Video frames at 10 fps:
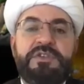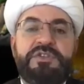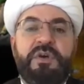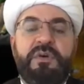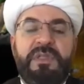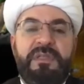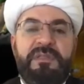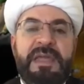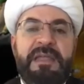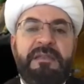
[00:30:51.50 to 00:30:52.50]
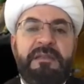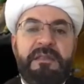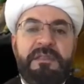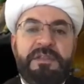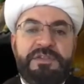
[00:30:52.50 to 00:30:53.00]
So then
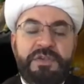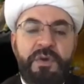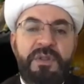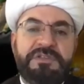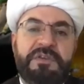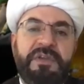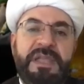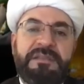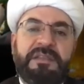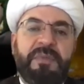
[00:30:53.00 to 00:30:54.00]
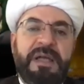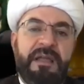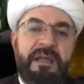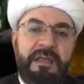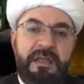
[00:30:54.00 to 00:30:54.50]
the soul is created by
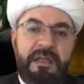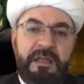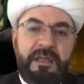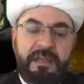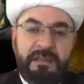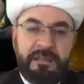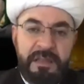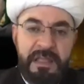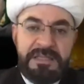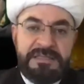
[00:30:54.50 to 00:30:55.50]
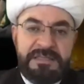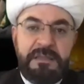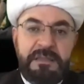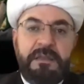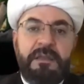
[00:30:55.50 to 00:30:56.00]

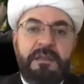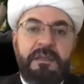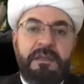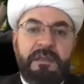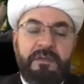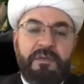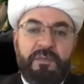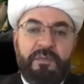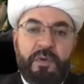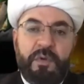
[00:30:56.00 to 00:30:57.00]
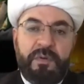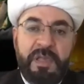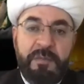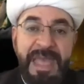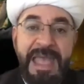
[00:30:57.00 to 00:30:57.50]
Allah's
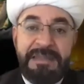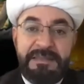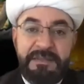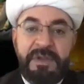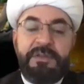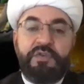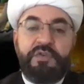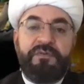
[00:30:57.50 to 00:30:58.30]
command, right?